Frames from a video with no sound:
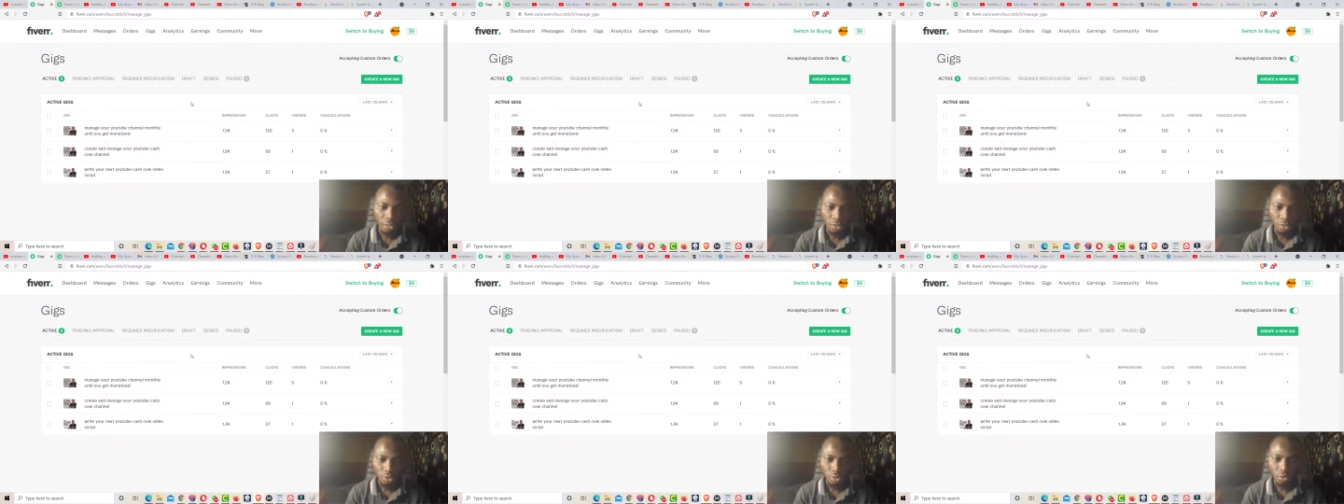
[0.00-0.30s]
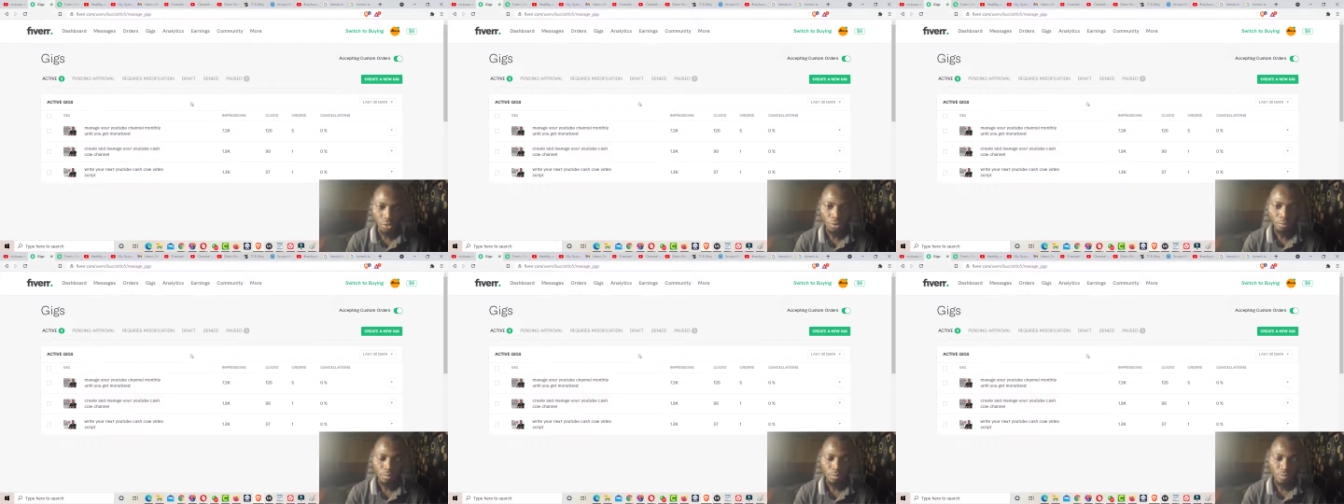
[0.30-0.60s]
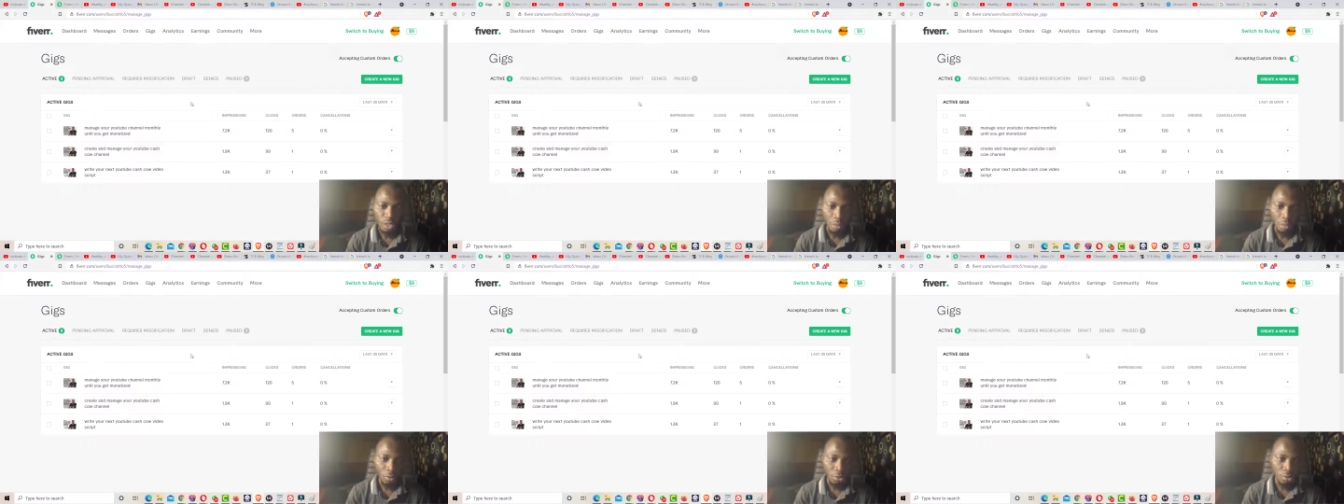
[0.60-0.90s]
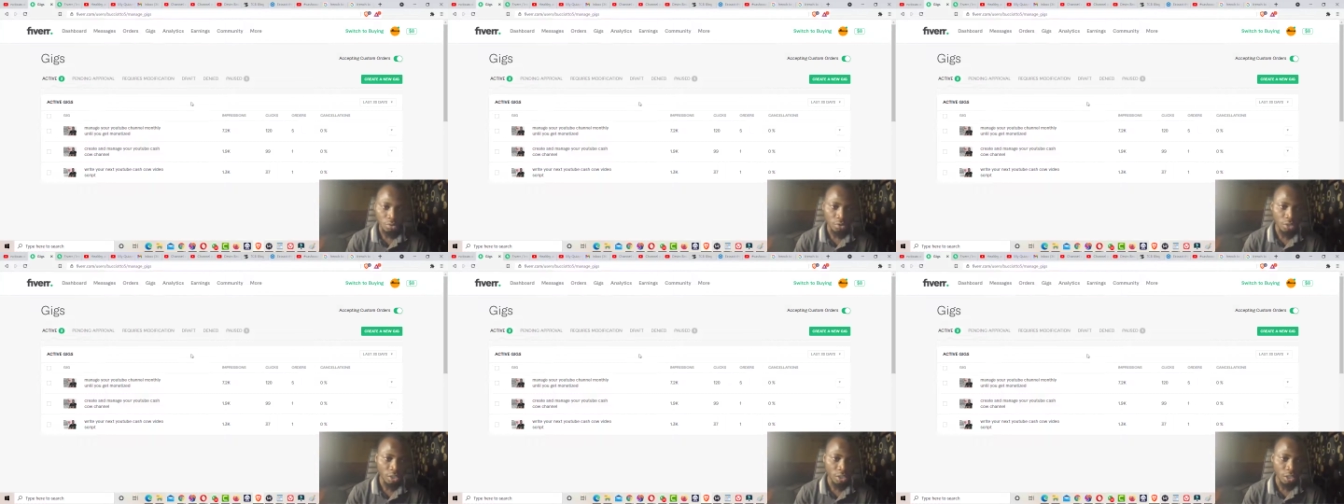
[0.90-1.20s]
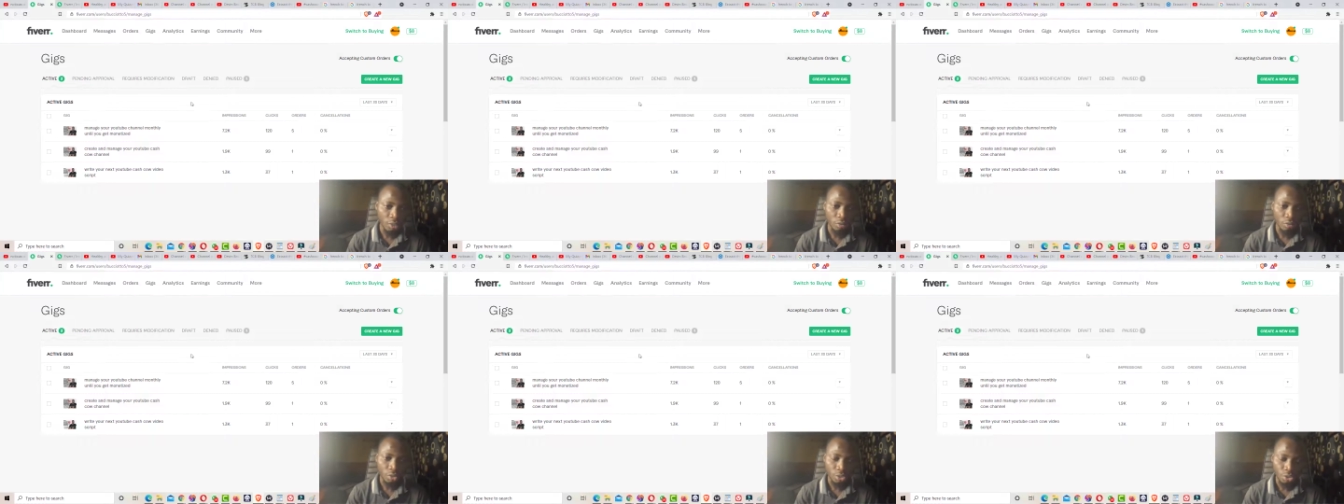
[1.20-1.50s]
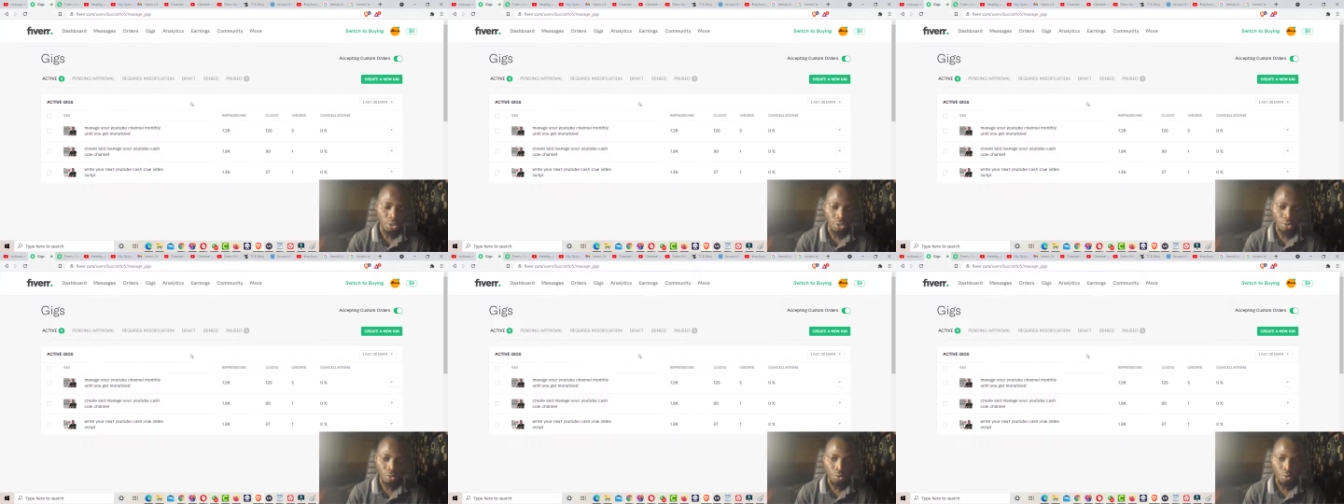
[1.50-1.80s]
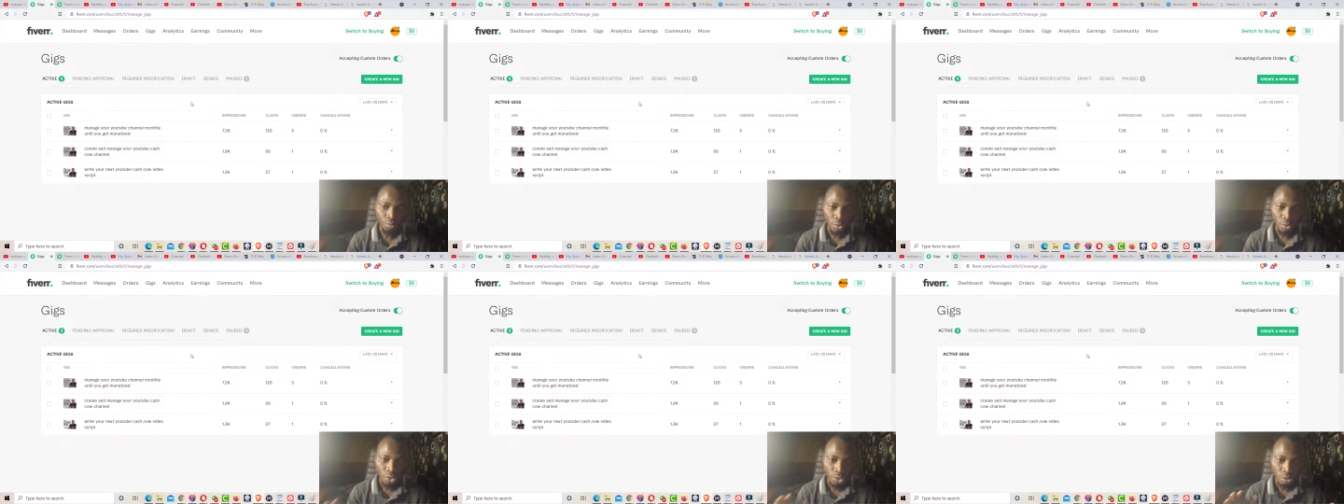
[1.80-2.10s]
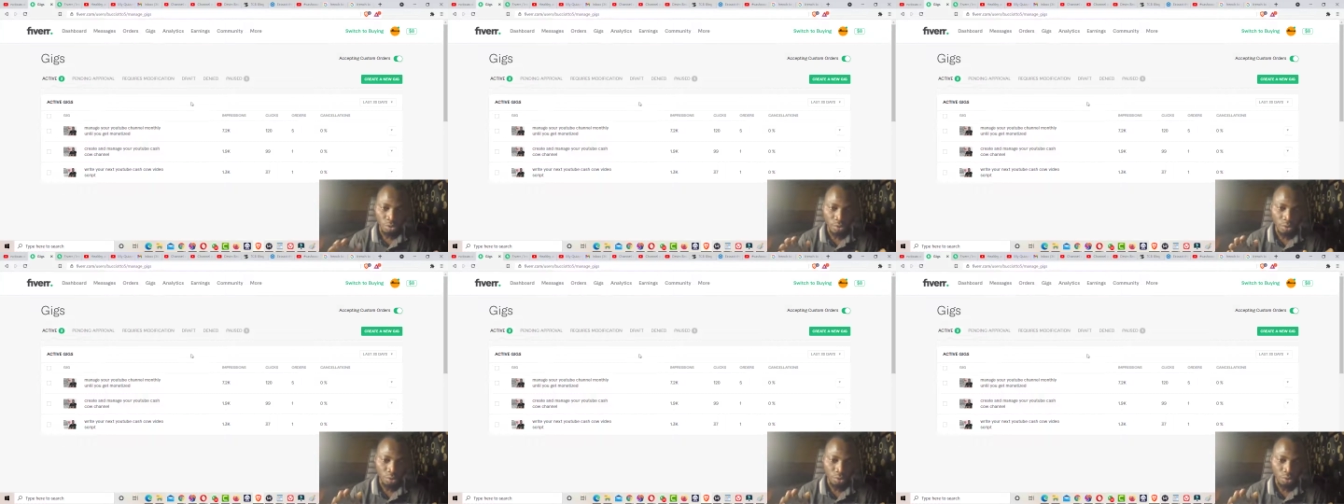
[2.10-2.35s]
So I'm going to share with you what you need